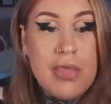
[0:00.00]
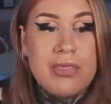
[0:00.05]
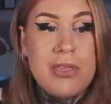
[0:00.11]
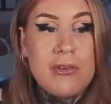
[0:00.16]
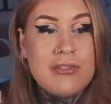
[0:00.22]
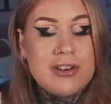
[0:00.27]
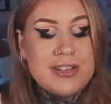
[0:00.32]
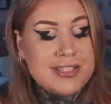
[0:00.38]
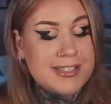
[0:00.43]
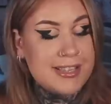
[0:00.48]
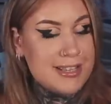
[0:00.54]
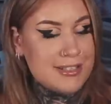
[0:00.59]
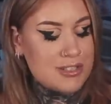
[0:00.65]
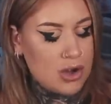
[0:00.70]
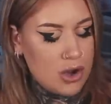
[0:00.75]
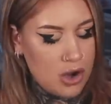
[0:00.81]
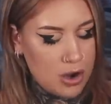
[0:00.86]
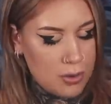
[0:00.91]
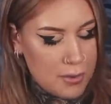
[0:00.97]
There is this,
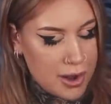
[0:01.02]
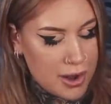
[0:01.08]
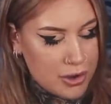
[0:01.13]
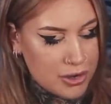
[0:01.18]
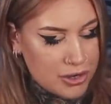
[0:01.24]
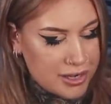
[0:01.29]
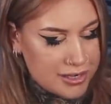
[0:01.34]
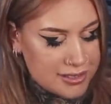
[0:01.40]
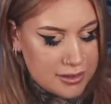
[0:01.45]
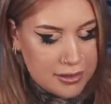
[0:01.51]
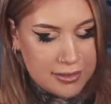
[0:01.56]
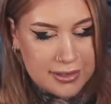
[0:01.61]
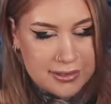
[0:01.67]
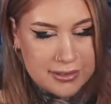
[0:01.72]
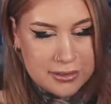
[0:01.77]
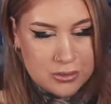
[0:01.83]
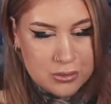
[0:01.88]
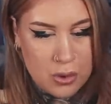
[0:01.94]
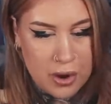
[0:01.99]
oh my goodness,
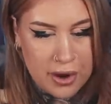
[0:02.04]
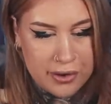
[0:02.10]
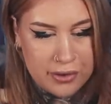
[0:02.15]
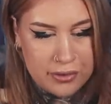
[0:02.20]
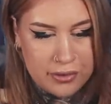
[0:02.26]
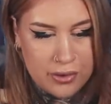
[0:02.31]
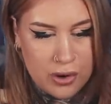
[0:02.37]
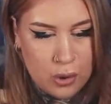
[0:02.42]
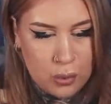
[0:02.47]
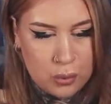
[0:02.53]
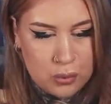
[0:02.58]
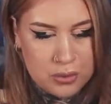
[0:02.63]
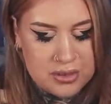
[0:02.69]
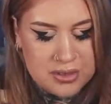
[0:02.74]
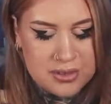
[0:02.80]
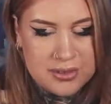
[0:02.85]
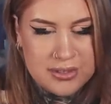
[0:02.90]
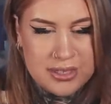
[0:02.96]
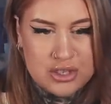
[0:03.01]
this is quite an old
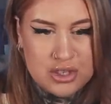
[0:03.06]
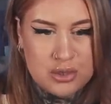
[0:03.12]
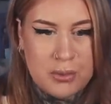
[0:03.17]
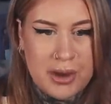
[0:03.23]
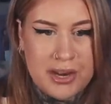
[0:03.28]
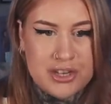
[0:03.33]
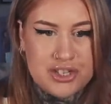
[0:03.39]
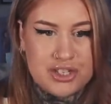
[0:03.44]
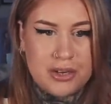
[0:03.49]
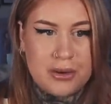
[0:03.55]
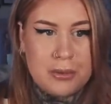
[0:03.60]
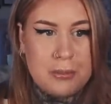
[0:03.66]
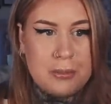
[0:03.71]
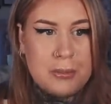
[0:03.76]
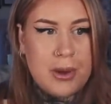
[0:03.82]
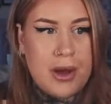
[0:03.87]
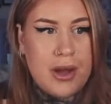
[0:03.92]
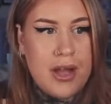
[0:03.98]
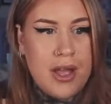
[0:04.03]
situation,
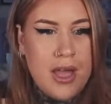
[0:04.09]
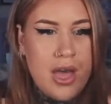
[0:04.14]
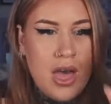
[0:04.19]
but